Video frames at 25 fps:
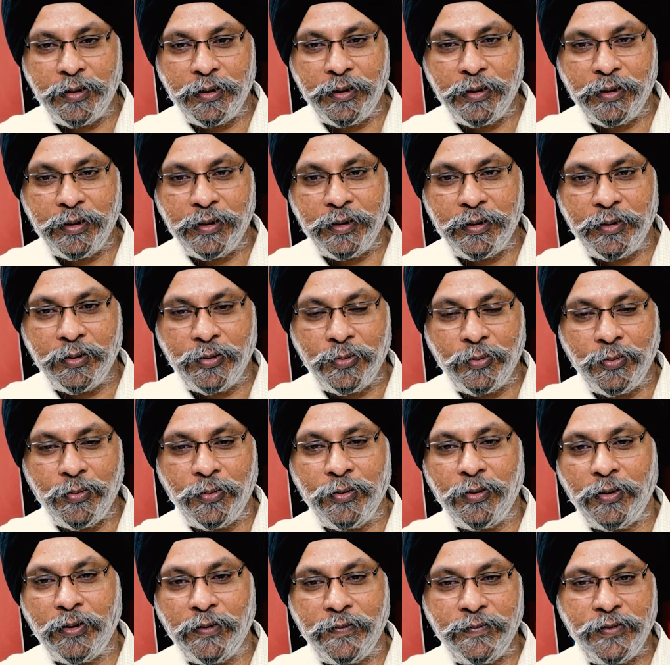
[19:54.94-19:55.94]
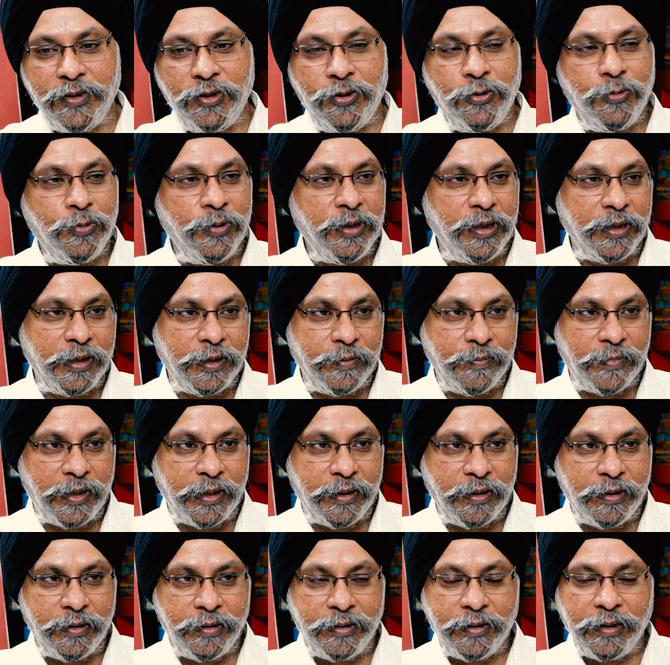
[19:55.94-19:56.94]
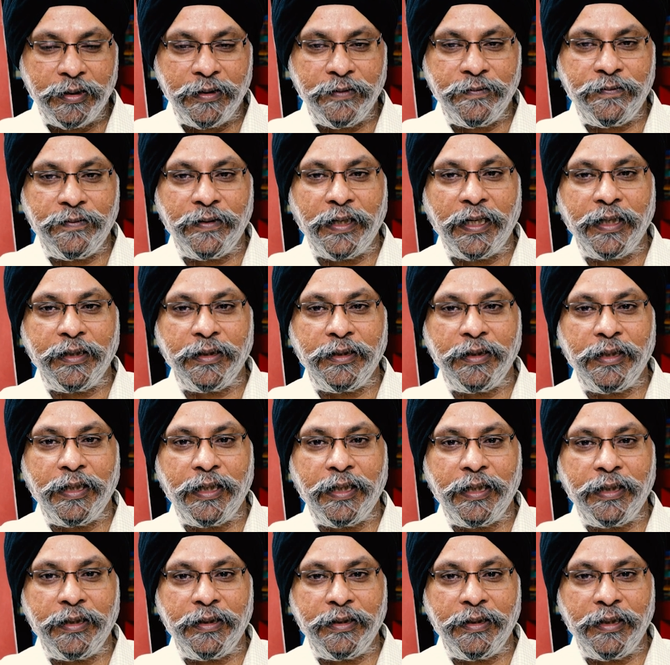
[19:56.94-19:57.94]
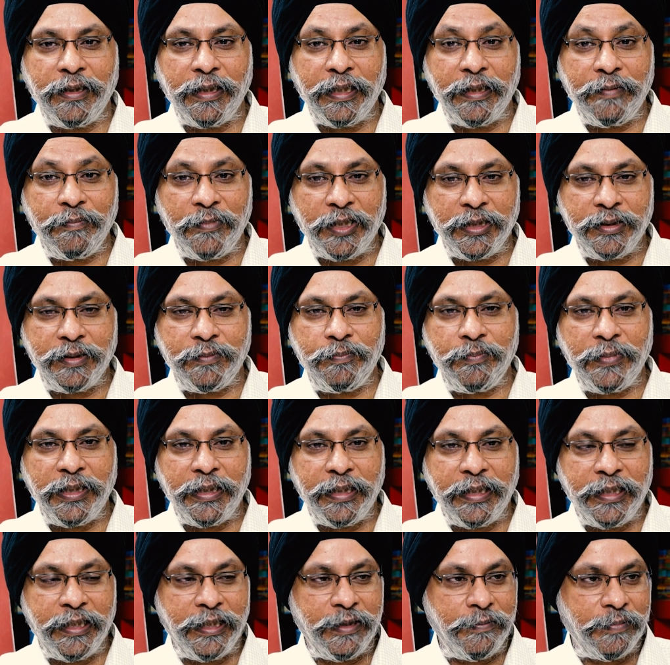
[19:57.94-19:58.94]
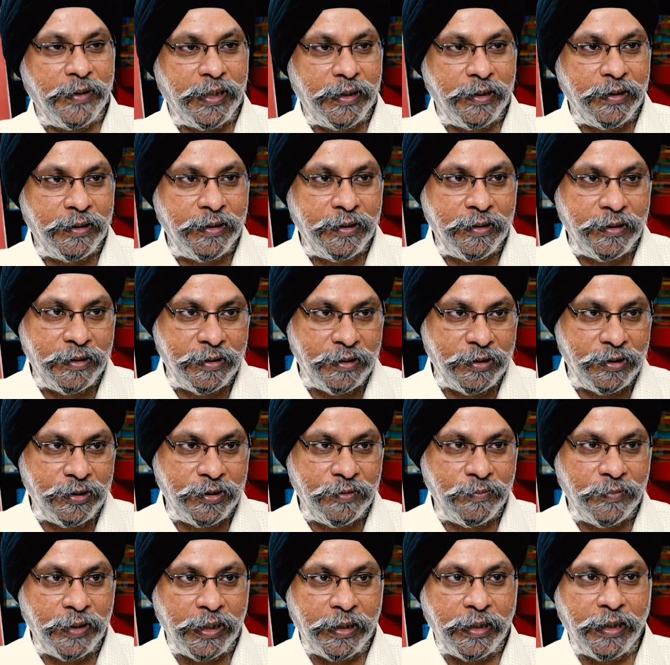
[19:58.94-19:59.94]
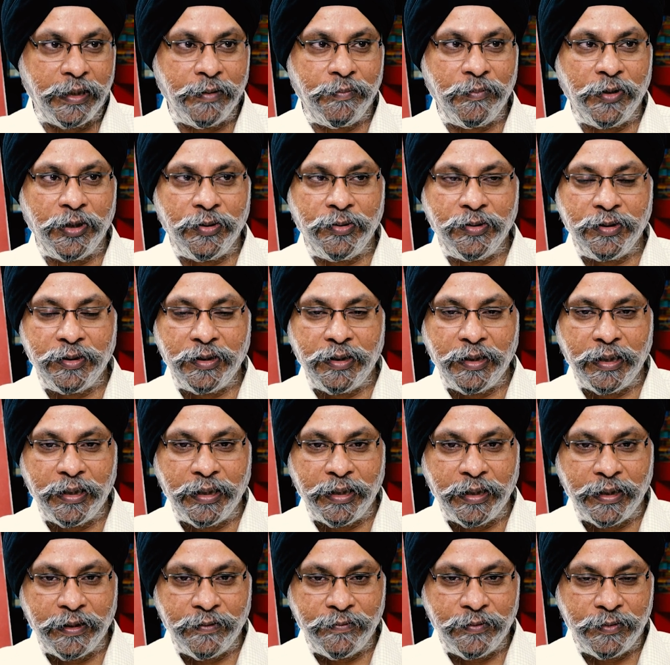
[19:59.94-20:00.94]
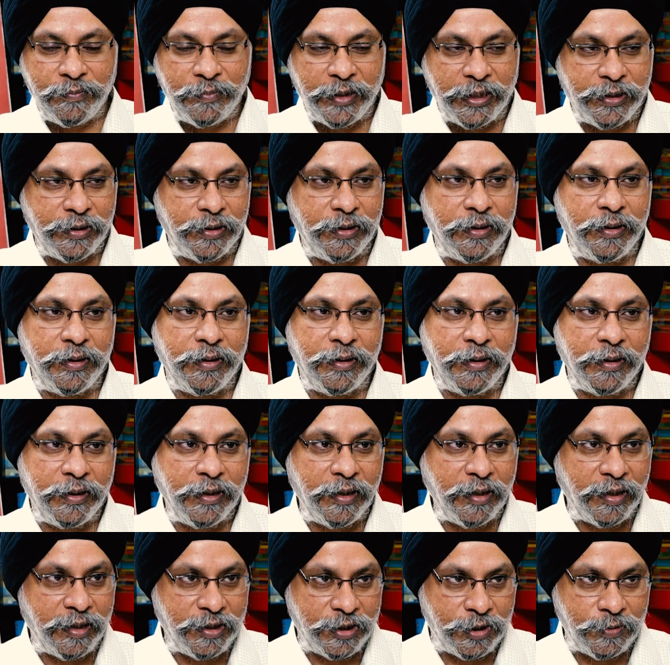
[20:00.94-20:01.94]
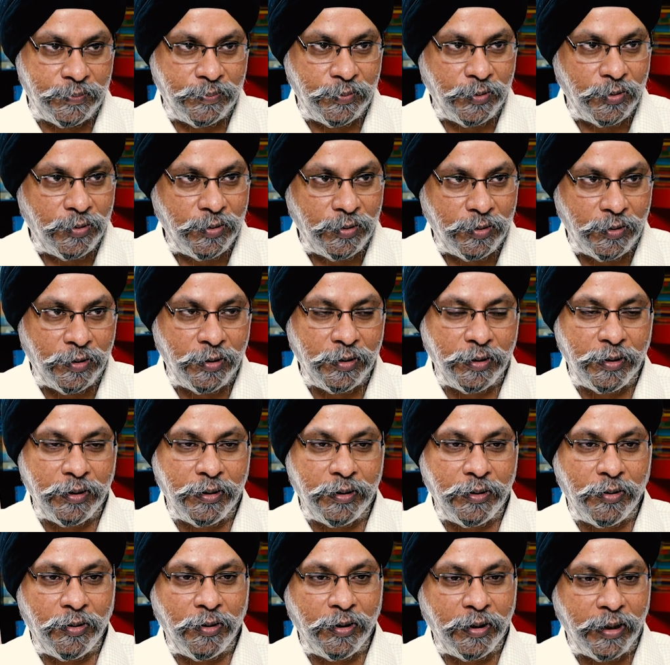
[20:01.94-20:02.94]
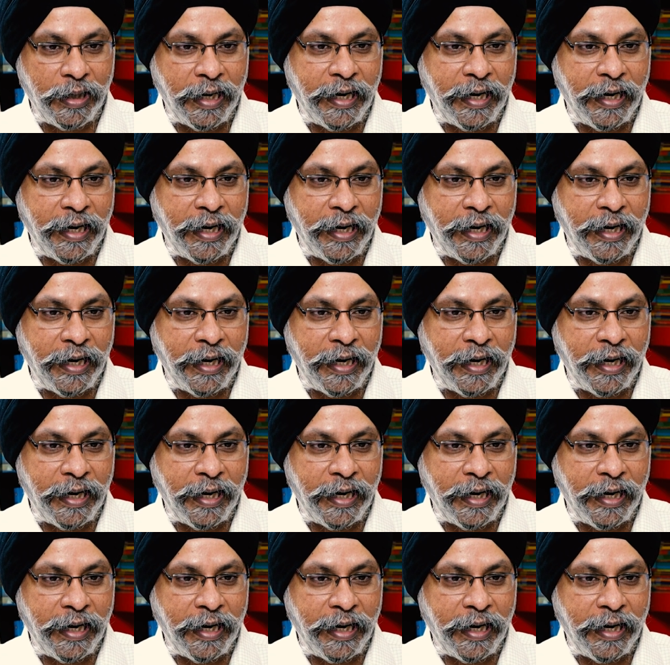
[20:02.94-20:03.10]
the role of the junior commanders and the fact that they must be independent in decision making because they have a better grasp on the or a